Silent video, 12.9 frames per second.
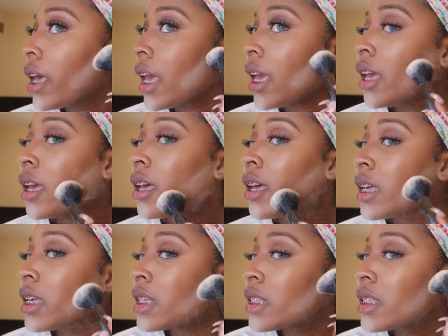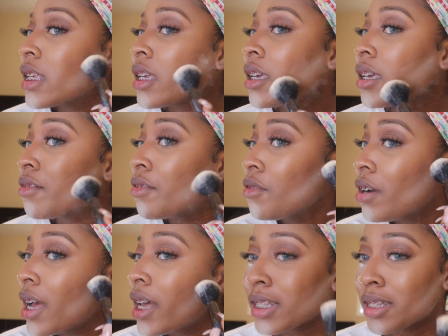And if you
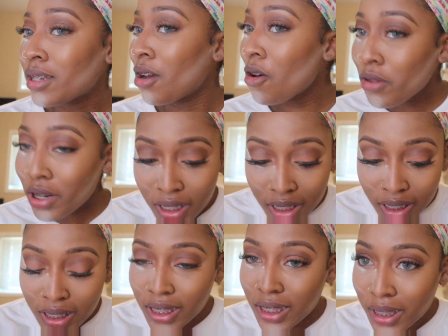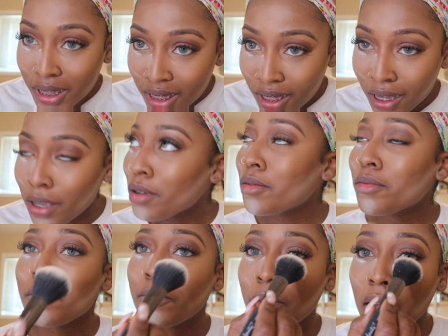guys noticed,
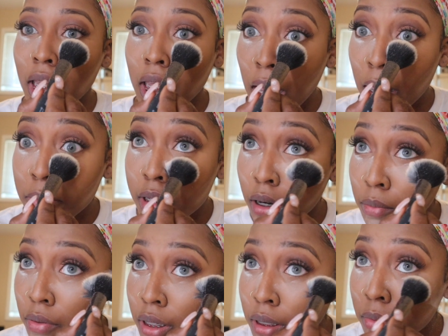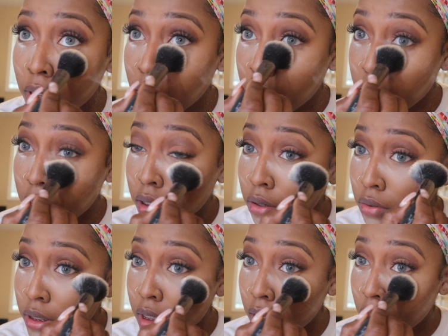my gaps are pretty much
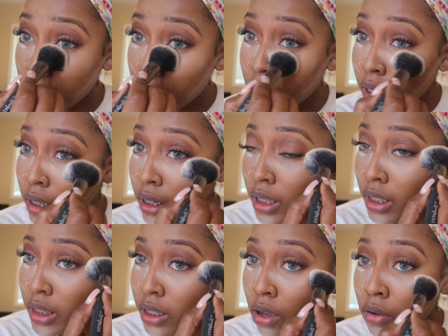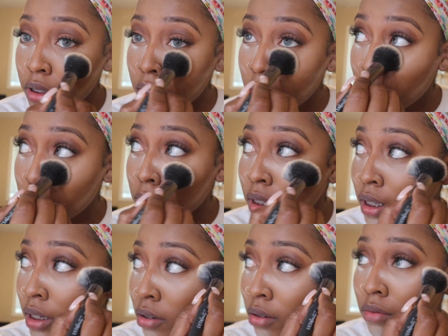closed up, and it's only
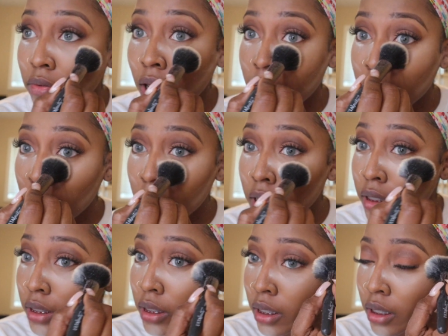been 5 days.